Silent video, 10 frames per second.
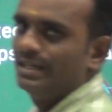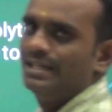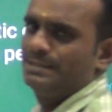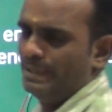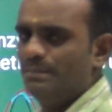
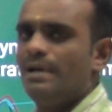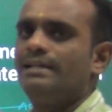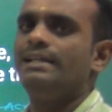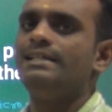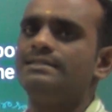
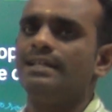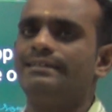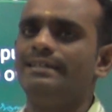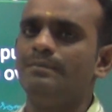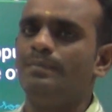Spermatid is
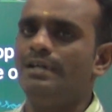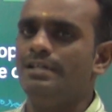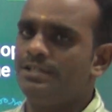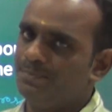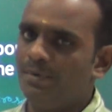nothing
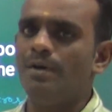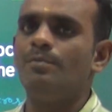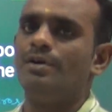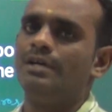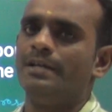but sperm
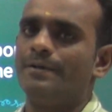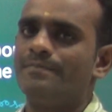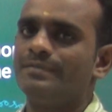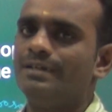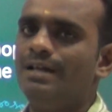only,
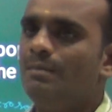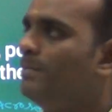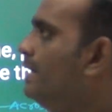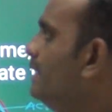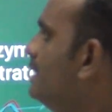but it